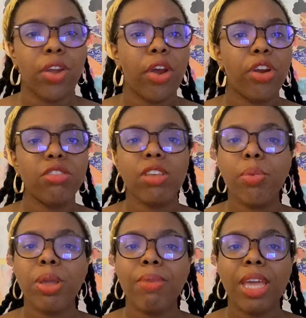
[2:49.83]
Our
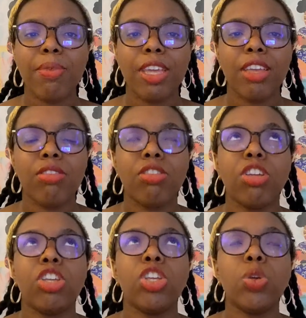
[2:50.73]
Subway Baby is the
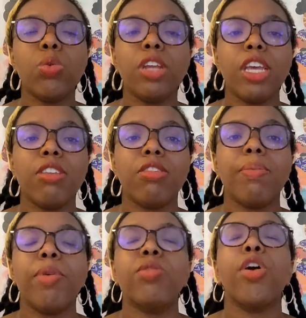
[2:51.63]
cutest,
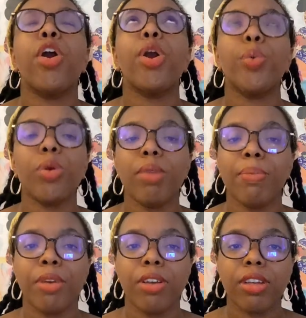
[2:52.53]
most heartwarming
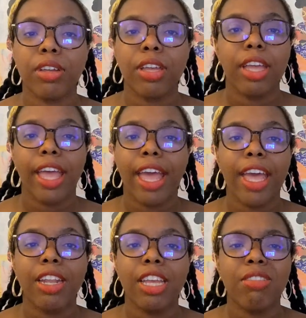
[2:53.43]
book,
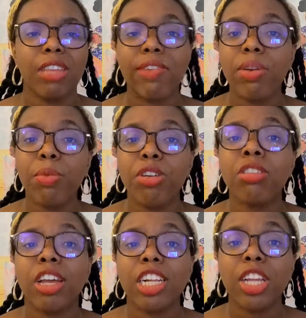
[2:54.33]
and it's even more
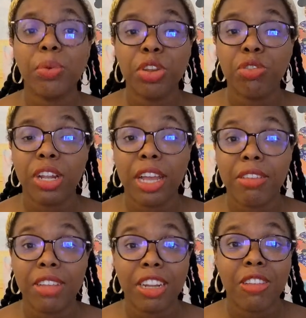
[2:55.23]
touching when you
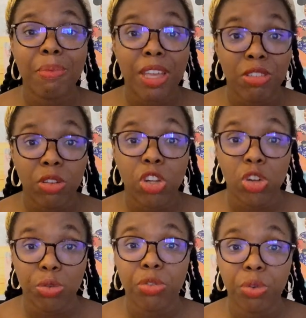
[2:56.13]
realize that it's based on a
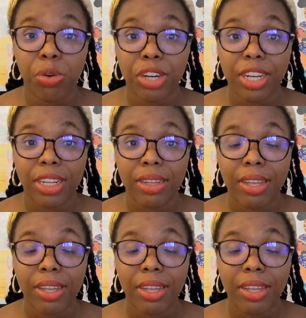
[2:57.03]
true story.